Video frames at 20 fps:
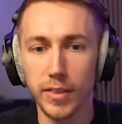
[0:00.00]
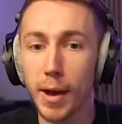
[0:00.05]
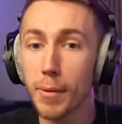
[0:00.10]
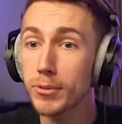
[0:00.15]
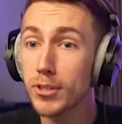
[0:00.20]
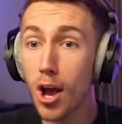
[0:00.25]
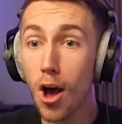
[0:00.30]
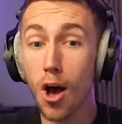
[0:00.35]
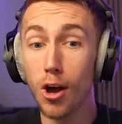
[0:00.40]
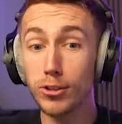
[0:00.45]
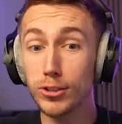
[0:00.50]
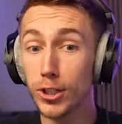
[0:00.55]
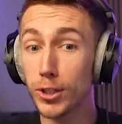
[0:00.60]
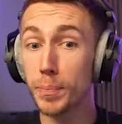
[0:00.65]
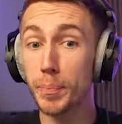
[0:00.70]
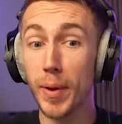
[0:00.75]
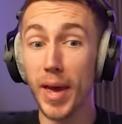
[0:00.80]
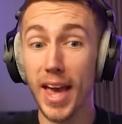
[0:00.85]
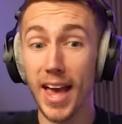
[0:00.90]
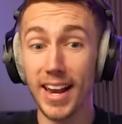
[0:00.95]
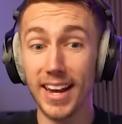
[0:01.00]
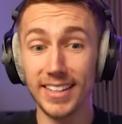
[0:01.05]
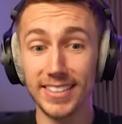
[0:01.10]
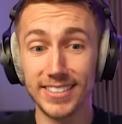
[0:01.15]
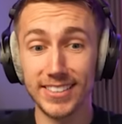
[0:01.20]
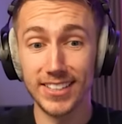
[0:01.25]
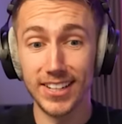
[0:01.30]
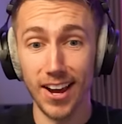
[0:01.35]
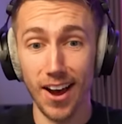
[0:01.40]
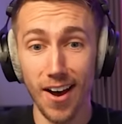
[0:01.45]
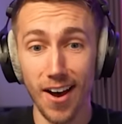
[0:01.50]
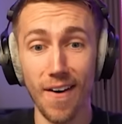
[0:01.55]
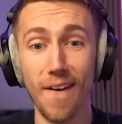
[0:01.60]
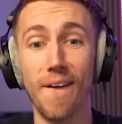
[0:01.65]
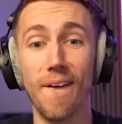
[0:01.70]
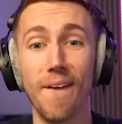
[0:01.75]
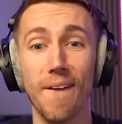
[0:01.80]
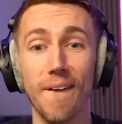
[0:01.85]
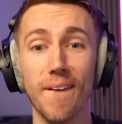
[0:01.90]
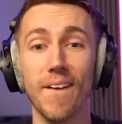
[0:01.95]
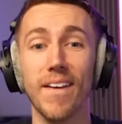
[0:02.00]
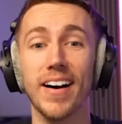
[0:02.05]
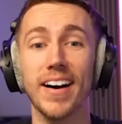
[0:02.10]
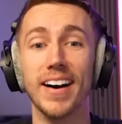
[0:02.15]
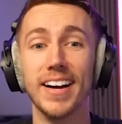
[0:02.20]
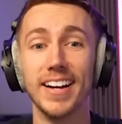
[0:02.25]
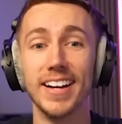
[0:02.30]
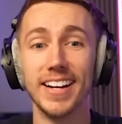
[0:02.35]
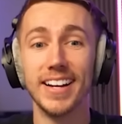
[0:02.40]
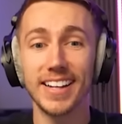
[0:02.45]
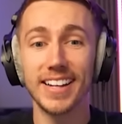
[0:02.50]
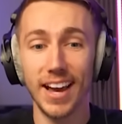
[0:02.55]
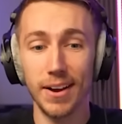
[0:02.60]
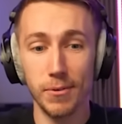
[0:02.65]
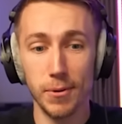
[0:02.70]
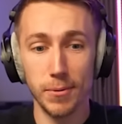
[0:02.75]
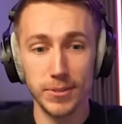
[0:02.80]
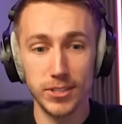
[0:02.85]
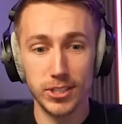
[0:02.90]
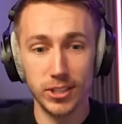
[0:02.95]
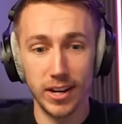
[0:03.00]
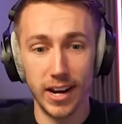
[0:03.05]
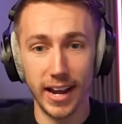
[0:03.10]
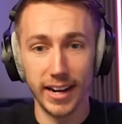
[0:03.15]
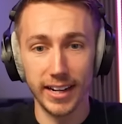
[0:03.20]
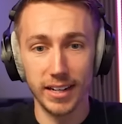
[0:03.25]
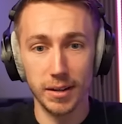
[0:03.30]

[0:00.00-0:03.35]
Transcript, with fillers: That was 100 beer. Let's go. Okay, what would you like?